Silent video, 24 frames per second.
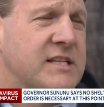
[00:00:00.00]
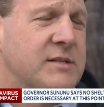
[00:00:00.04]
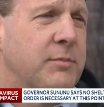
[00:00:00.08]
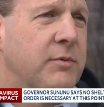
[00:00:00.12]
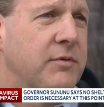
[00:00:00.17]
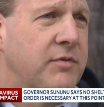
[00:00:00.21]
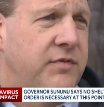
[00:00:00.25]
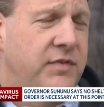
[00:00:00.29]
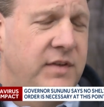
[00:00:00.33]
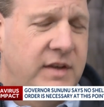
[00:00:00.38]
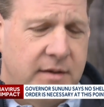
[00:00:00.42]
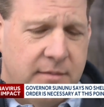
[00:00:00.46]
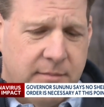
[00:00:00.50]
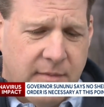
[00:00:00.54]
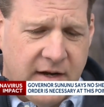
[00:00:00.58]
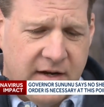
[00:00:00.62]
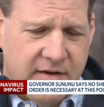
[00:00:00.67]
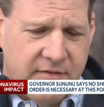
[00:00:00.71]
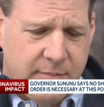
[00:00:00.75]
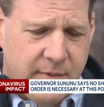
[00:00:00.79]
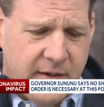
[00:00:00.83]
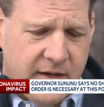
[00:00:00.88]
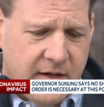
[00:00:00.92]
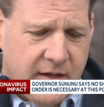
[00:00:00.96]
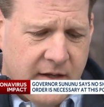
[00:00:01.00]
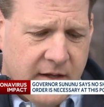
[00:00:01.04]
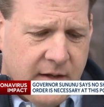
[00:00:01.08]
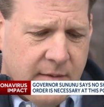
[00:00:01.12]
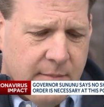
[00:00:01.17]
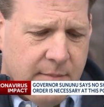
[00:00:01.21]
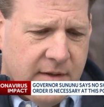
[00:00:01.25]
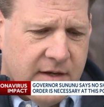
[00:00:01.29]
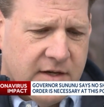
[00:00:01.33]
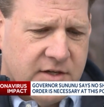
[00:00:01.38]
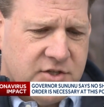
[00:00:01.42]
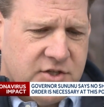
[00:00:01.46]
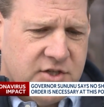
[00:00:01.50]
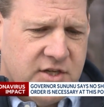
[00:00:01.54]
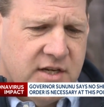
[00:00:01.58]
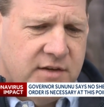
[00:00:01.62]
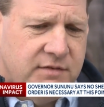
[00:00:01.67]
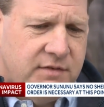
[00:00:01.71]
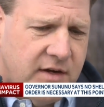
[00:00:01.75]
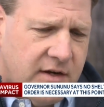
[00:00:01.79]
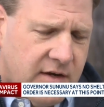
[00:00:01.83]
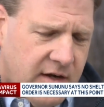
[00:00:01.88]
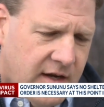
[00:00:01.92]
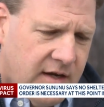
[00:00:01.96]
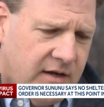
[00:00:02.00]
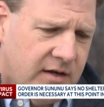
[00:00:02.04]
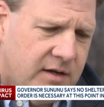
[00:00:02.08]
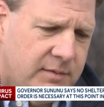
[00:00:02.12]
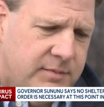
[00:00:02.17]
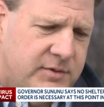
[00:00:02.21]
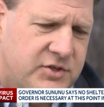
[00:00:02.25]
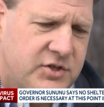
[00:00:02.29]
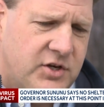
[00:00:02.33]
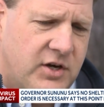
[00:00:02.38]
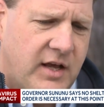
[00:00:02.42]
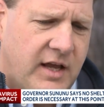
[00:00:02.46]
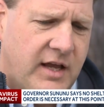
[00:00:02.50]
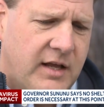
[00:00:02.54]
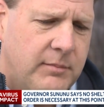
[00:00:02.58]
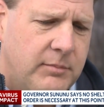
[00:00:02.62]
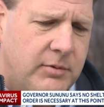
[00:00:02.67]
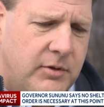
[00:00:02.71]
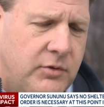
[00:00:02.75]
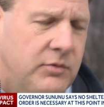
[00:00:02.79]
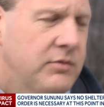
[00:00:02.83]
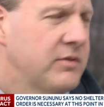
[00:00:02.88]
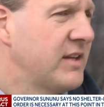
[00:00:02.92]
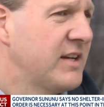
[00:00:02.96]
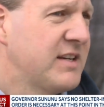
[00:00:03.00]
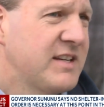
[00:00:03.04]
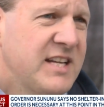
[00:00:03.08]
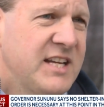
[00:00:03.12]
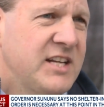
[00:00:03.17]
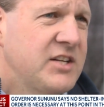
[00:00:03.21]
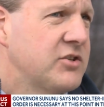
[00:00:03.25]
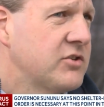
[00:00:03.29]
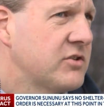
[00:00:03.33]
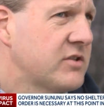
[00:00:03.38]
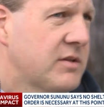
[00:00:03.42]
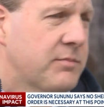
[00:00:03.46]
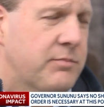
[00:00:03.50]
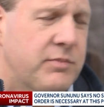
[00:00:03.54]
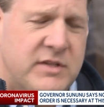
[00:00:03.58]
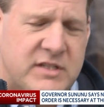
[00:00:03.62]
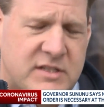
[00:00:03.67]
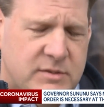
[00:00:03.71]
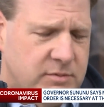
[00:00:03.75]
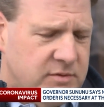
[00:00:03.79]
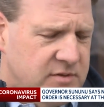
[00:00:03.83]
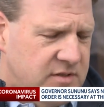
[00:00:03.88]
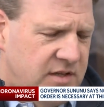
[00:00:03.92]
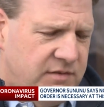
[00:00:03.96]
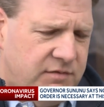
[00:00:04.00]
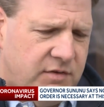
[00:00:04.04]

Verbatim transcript: He believes the measures being taken here, from social distancing to schools